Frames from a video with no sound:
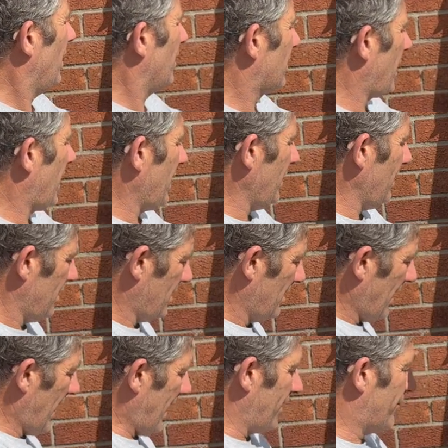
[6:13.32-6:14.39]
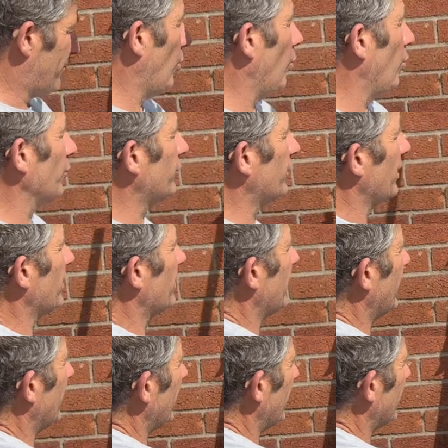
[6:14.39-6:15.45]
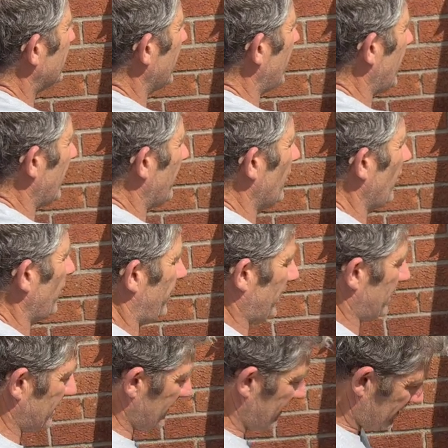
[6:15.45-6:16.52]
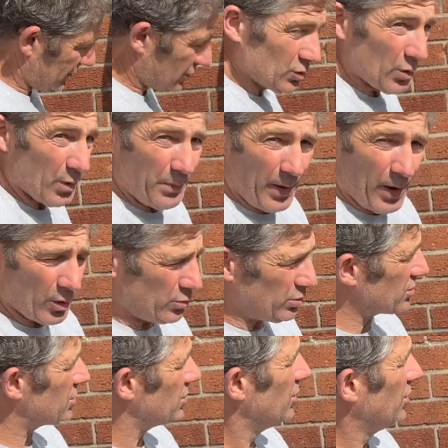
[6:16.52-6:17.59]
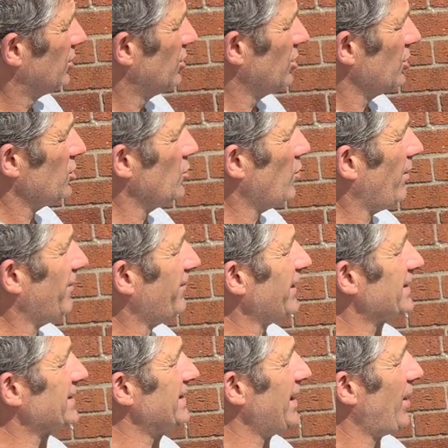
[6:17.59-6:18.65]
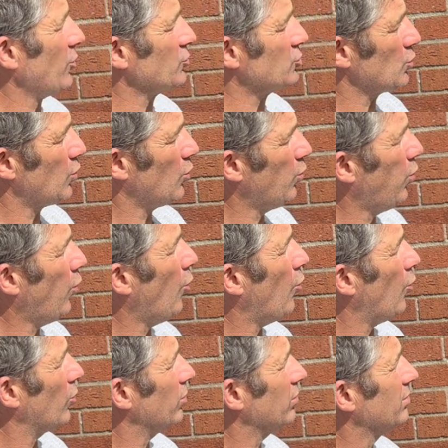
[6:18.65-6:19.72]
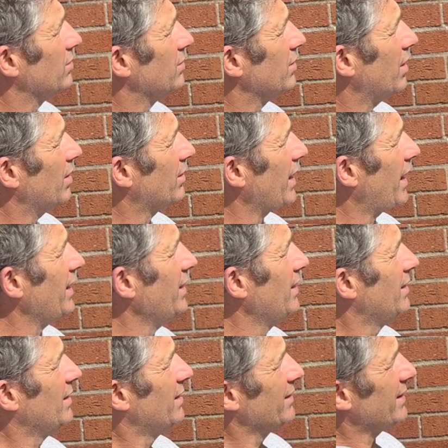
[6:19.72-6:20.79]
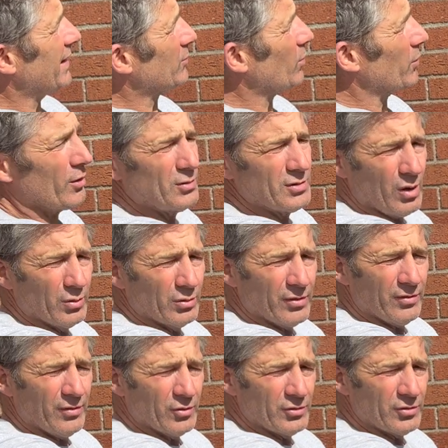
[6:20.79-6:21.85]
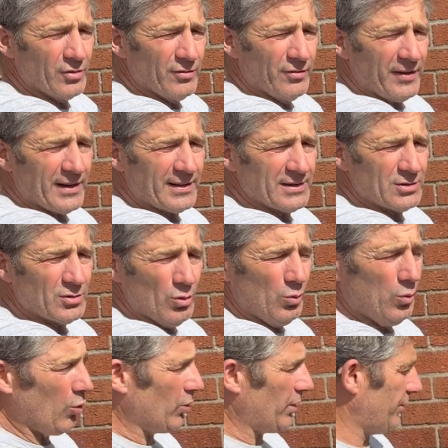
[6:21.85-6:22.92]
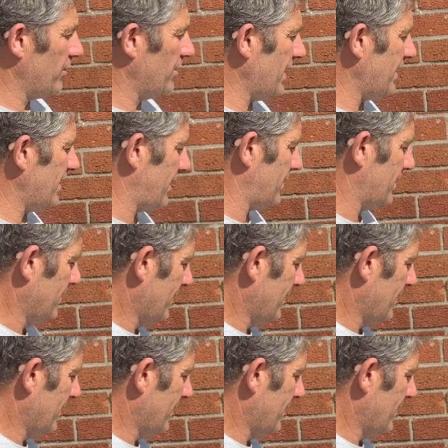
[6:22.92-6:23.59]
okay and of course, the other thing is that if you're not fixing this to a post, you are fixing it onto a wall, okay? That's what those holes are for, so you can fix it to a wall if you need it.